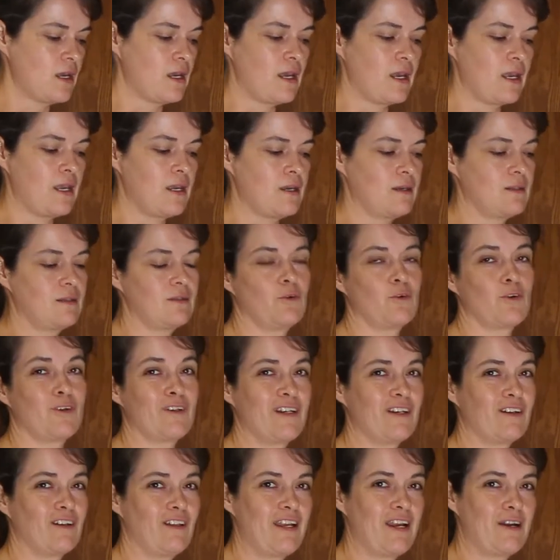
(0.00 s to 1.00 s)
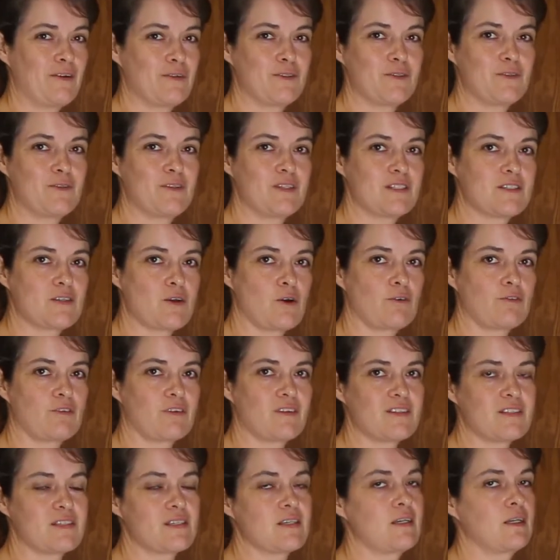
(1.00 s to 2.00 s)
And ordinarily I would do this over
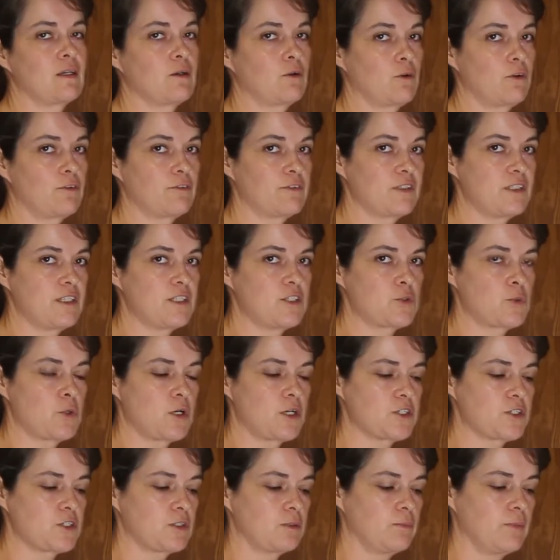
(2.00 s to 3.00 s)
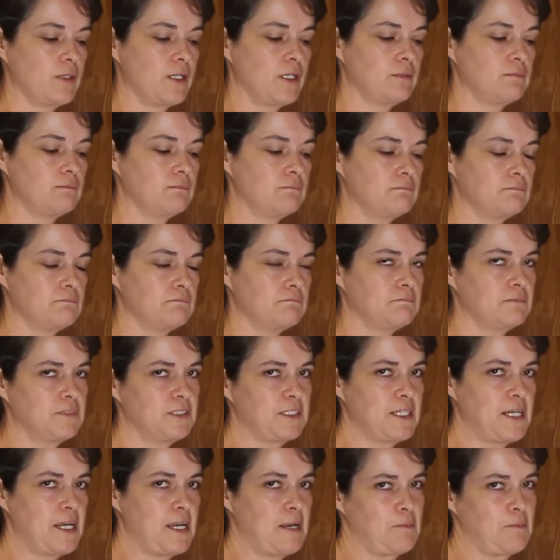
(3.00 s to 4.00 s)
the sink or over the dishwasher, but today